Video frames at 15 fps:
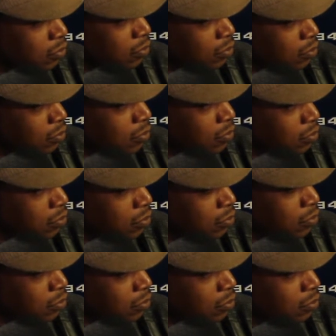
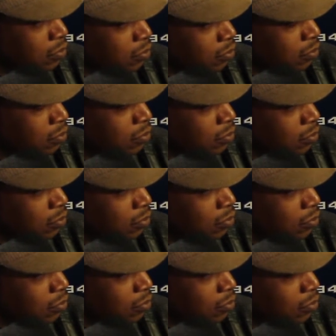
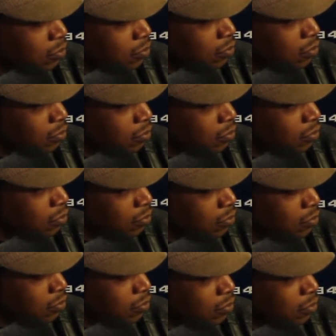
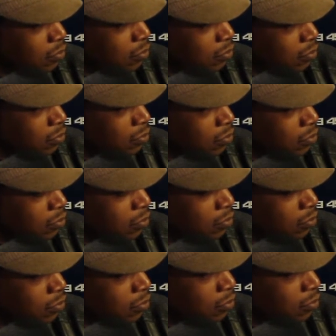
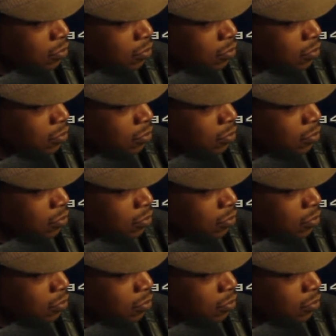(not speaking)